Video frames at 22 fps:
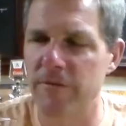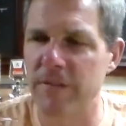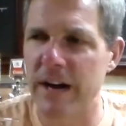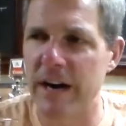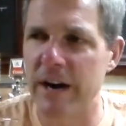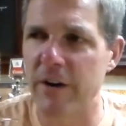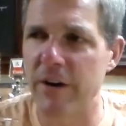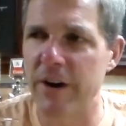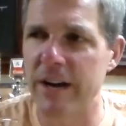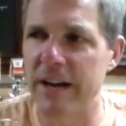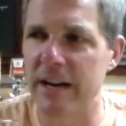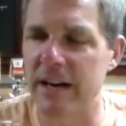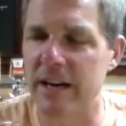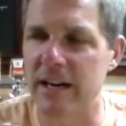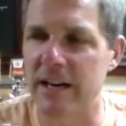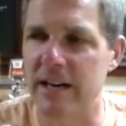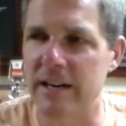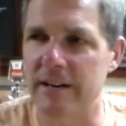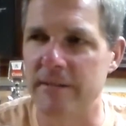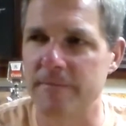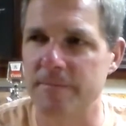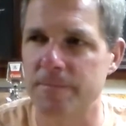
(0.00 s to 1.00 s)
Very,
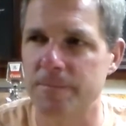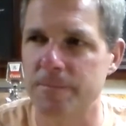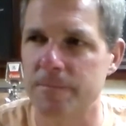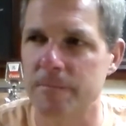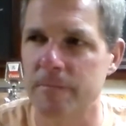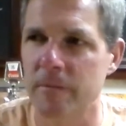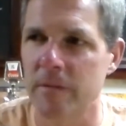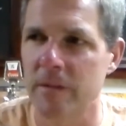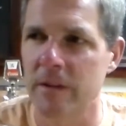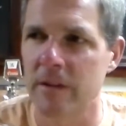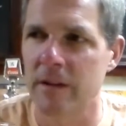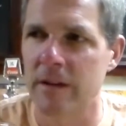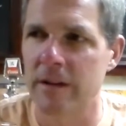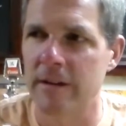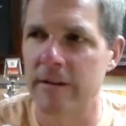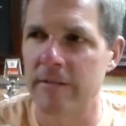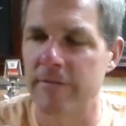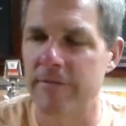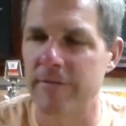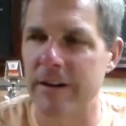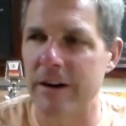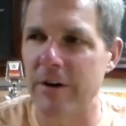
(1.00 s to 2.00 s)

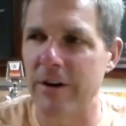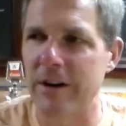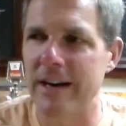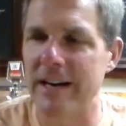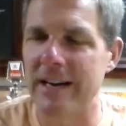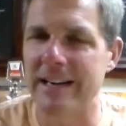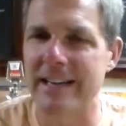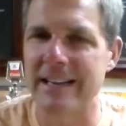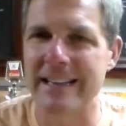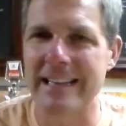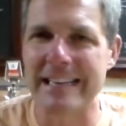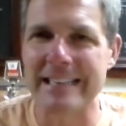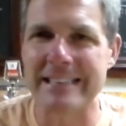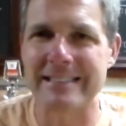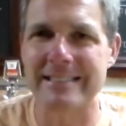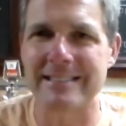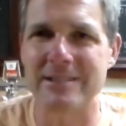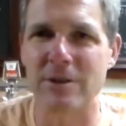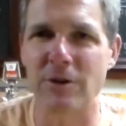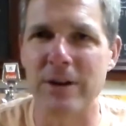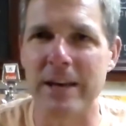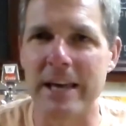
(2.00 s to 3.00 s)
very like
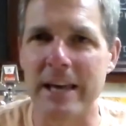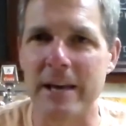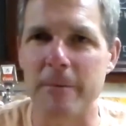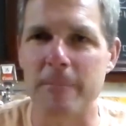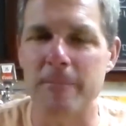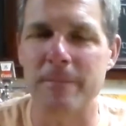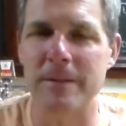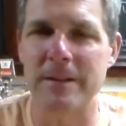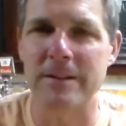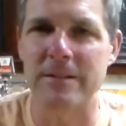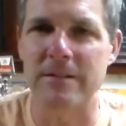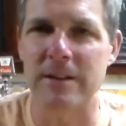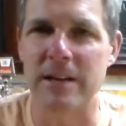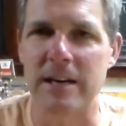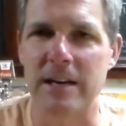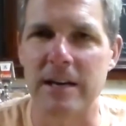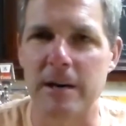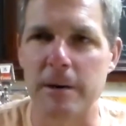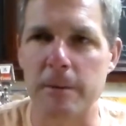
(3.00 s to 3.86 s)
silky. It's